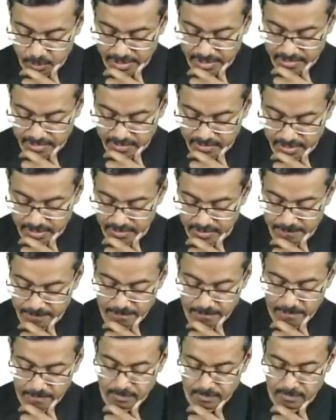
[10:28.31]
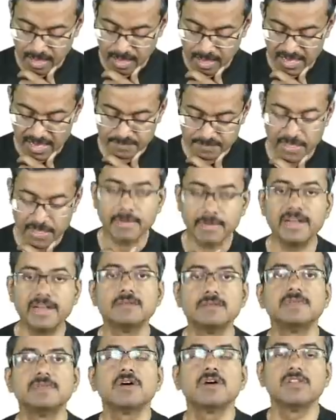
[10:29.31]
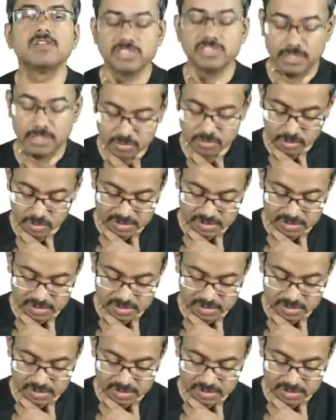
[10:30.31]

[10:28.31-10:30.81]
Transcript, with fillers: twenty-three has been my dermatology.